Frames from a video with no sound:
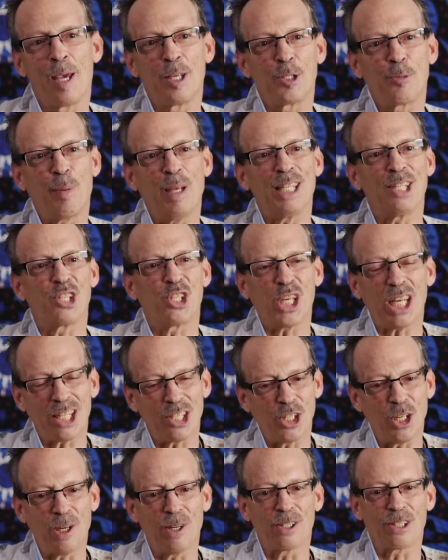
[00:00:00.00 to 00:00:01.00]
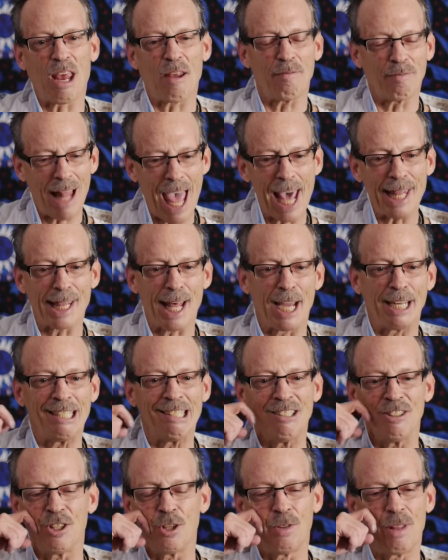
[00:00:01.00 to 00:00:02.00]
Spent 6 years. I
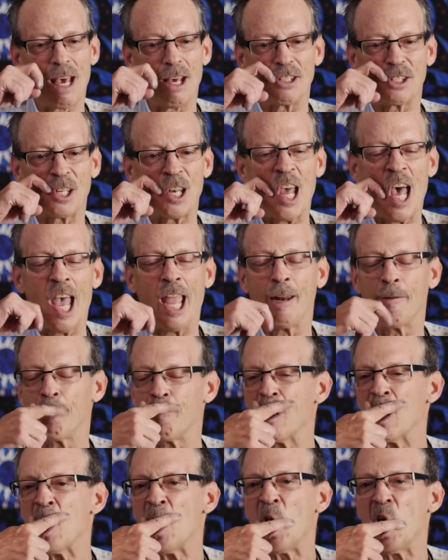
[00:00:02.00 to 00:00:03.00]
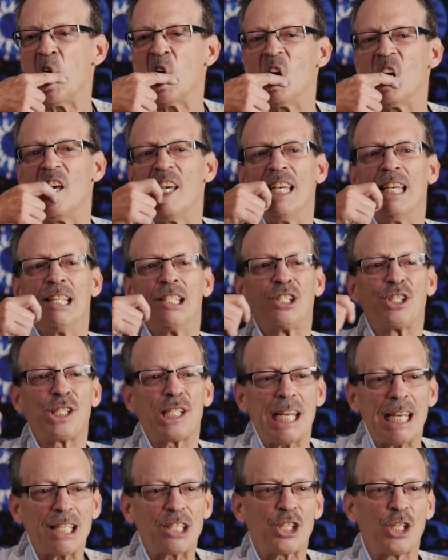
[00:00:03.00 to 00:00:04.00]
flatlined in 2009.
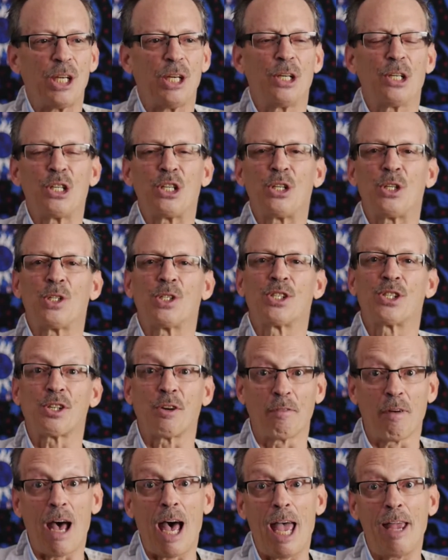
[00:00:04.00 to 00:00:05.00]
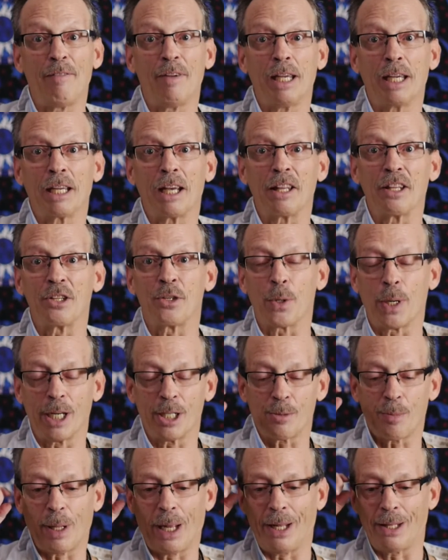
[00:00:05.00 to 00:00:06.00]
6 years surviving on the
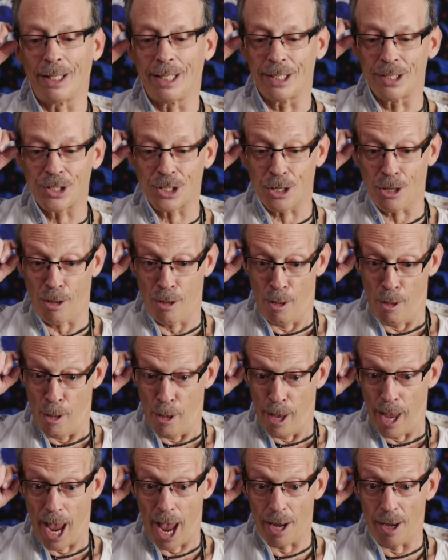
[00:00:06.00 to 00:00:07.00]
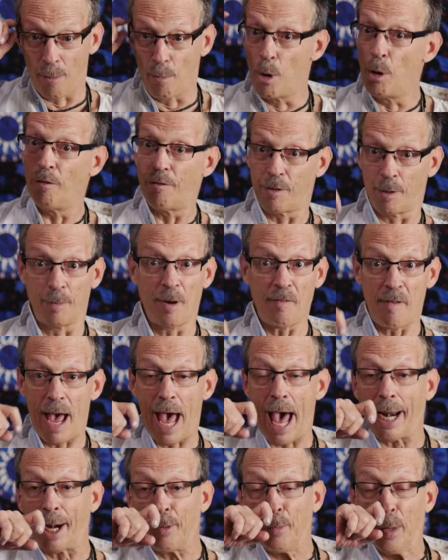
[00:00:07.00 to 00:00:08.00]
transplant list. Had to move from
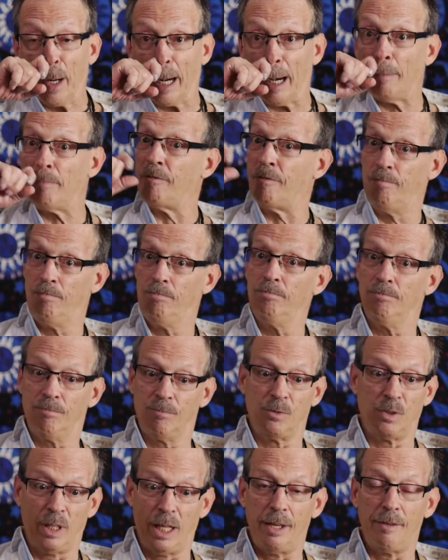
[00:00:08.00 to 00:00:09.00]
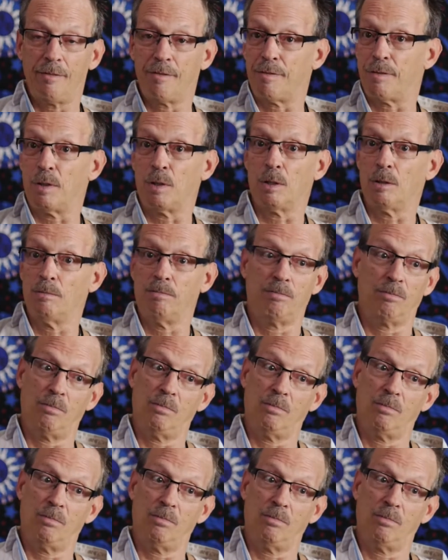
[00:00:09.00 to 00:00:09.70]
Nevada, where I've lived for